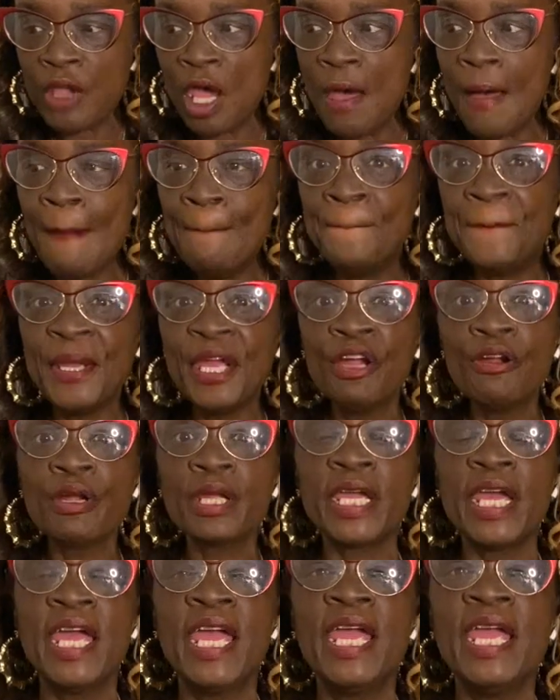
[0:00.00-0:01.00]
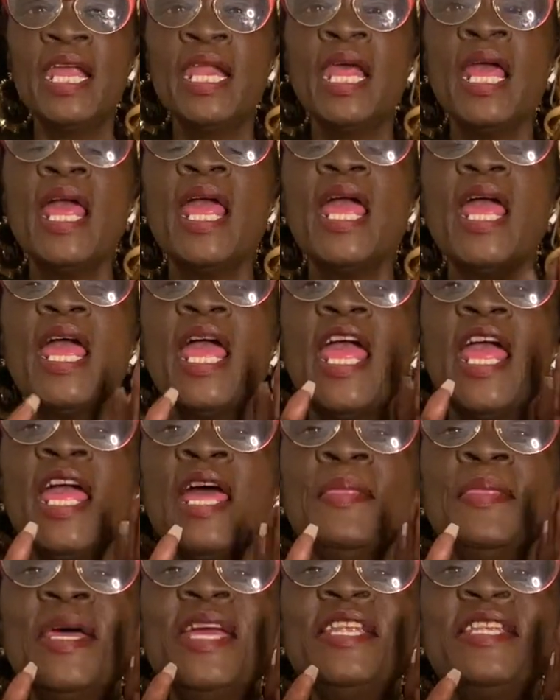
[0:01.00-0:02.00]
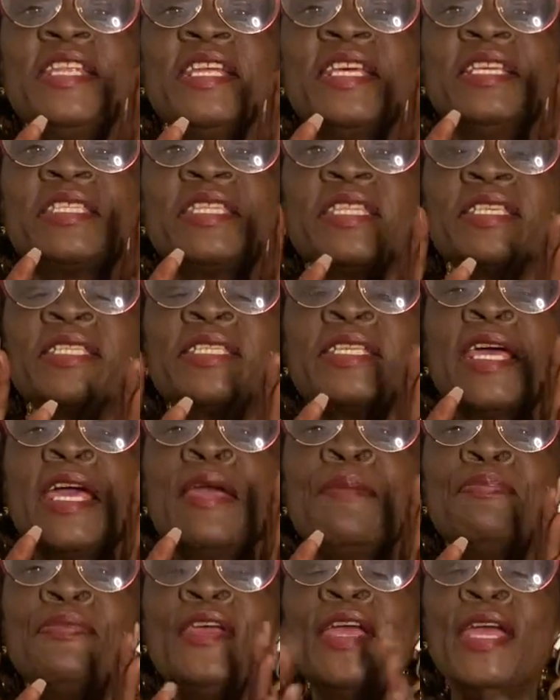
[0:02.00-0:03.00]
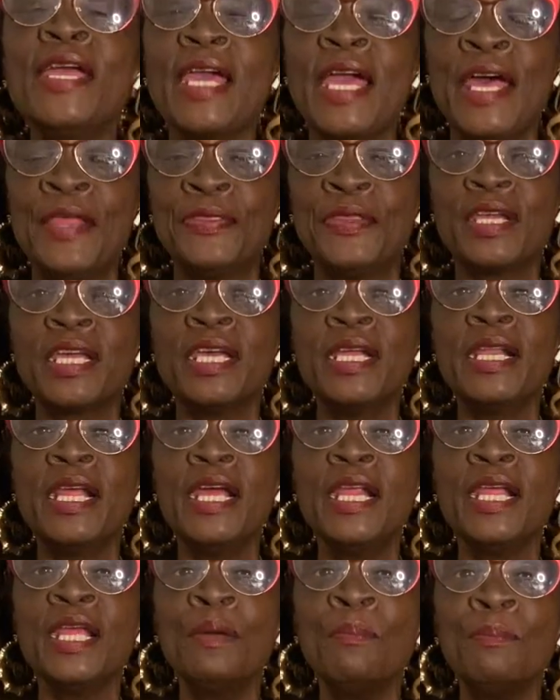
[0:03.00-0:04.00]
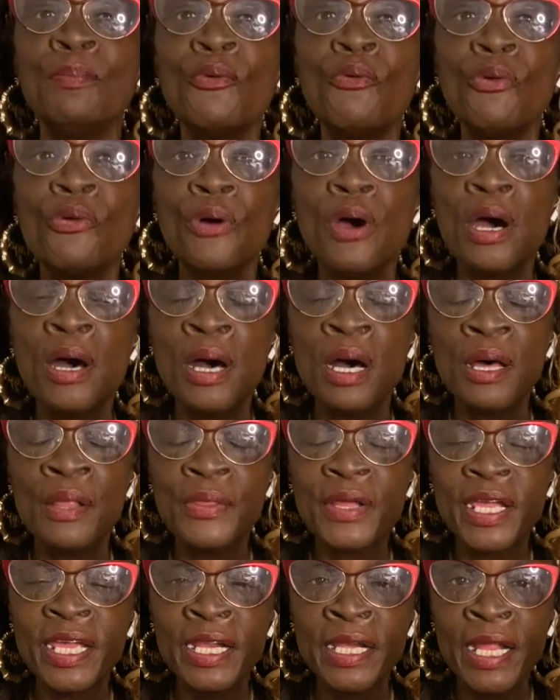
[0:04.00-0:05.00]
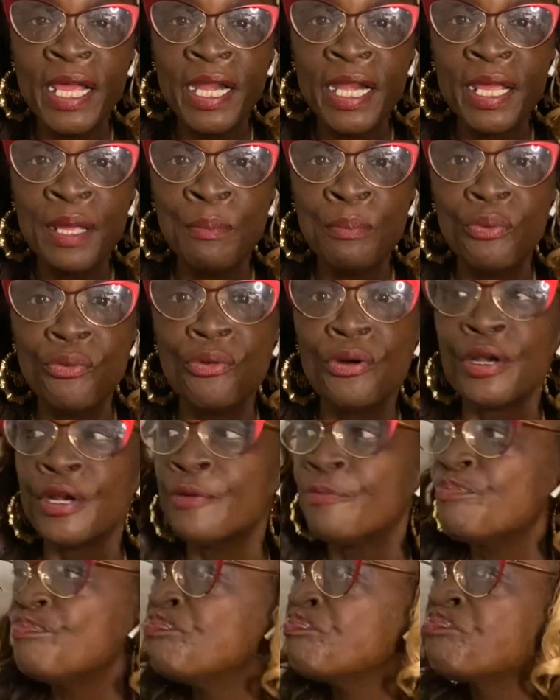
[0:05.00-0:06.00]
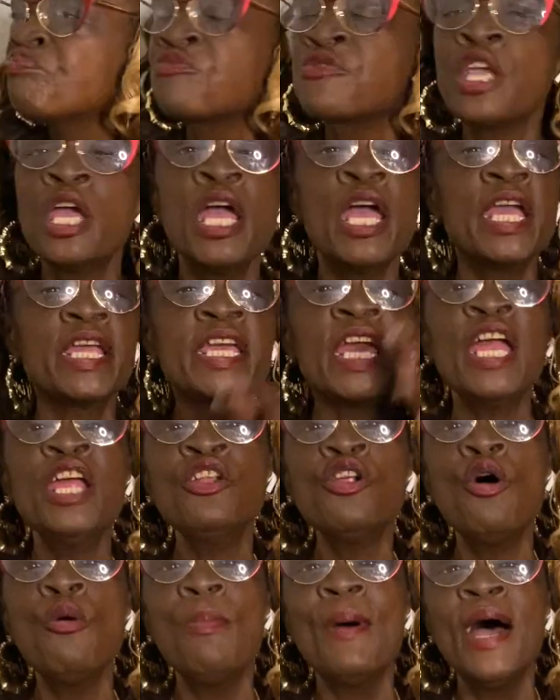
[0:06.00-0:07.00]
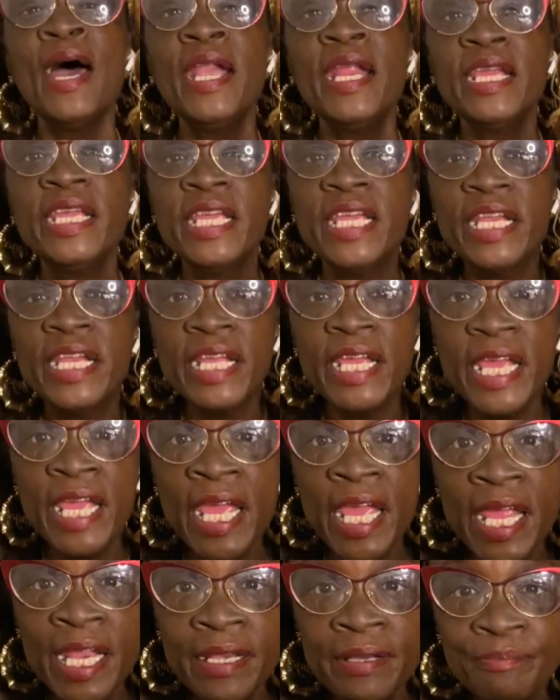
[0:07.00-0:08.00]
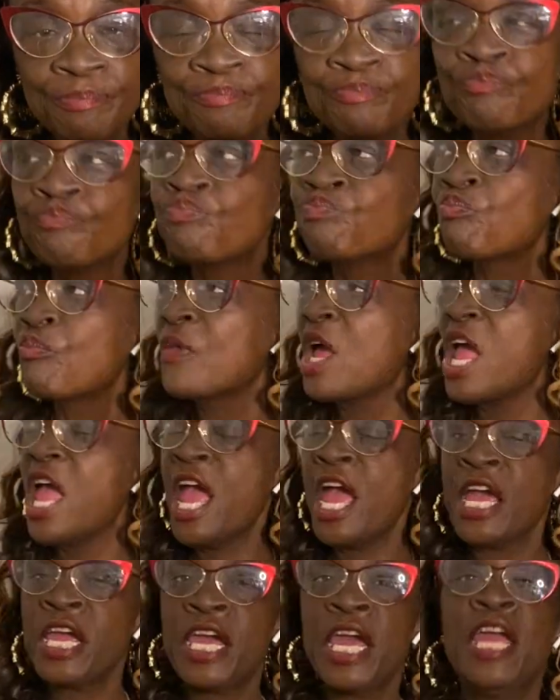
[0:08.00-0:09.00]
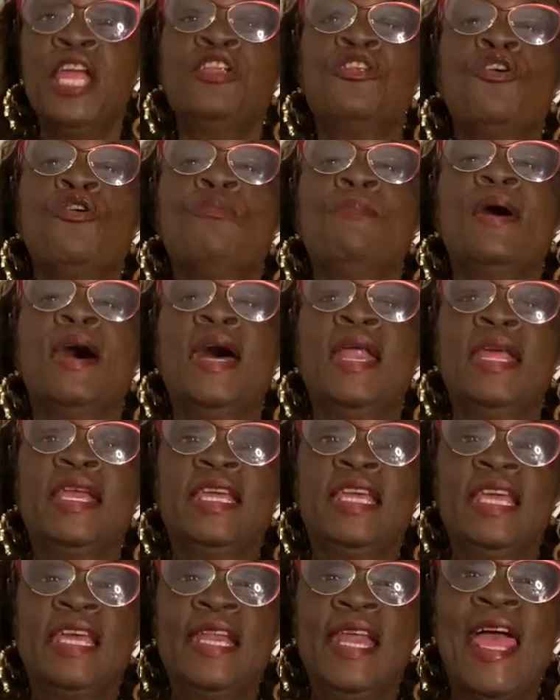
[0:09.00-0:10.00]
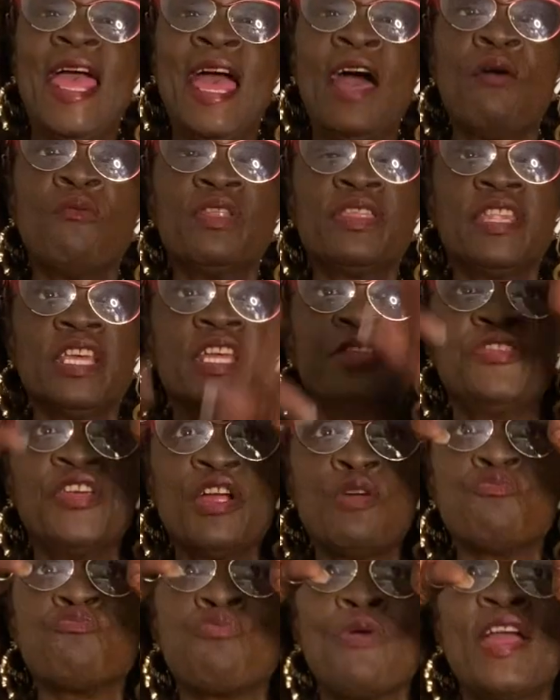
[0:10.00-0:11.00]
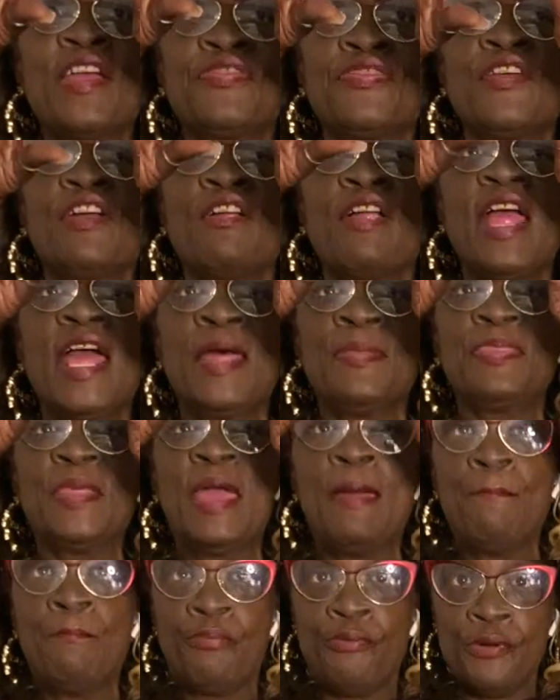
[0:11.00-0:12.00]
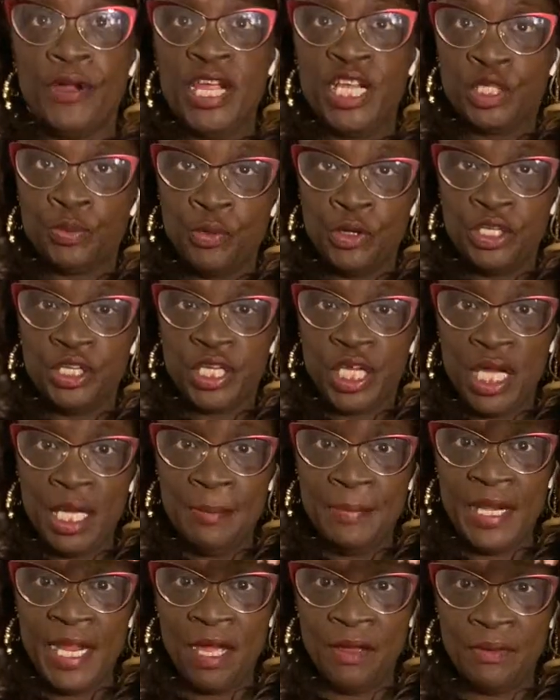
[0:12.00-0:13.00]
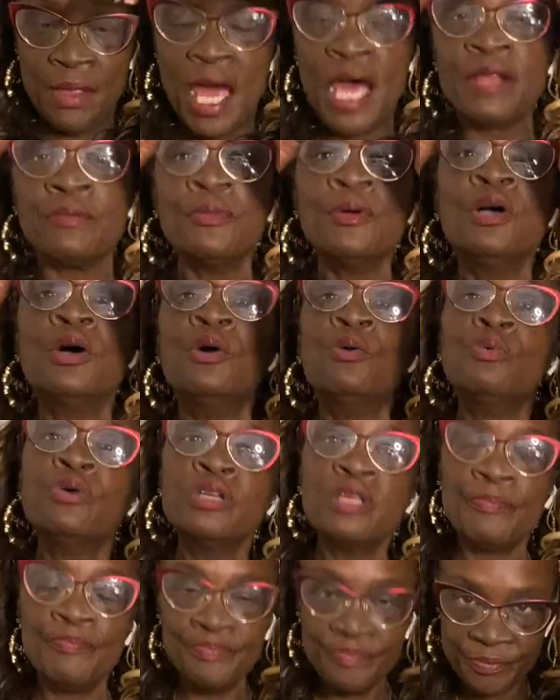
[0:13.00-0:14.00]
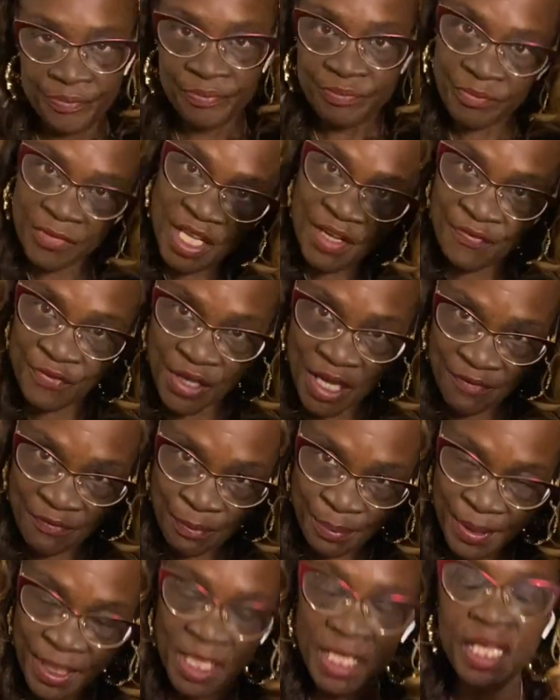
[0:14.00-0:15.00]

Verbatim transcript: a barricade, and they did the same thing at the Canadian bo uh, the Canadian border. Can't nobody get in, and can't nobody get out. They're right there at that bridge when you come down. I, well, if you ever been to